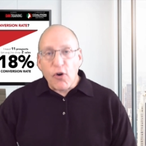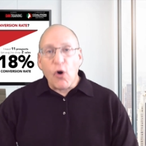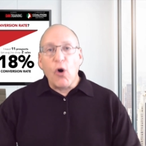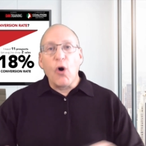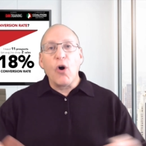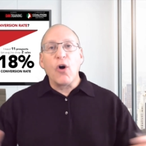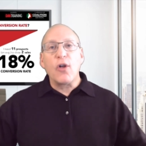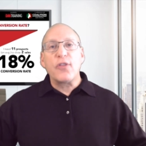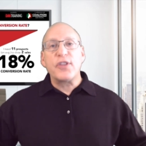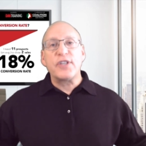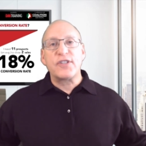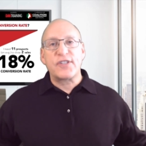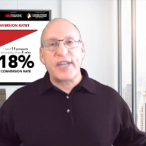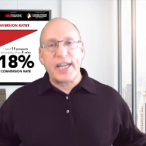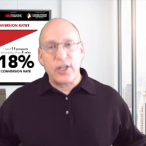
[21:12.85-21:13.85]
all the
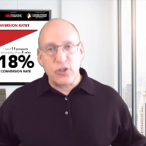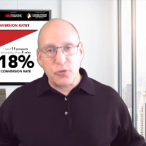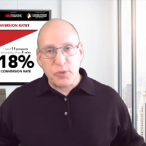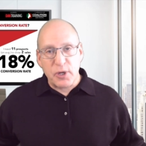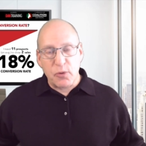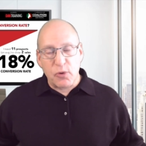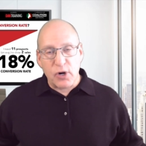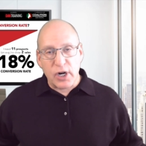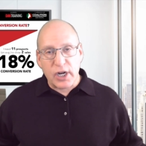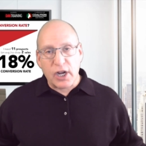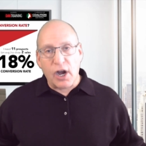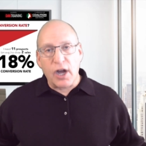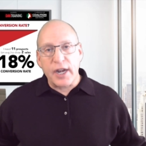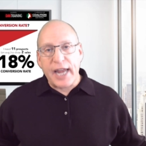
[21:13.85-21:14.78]
sales we work on,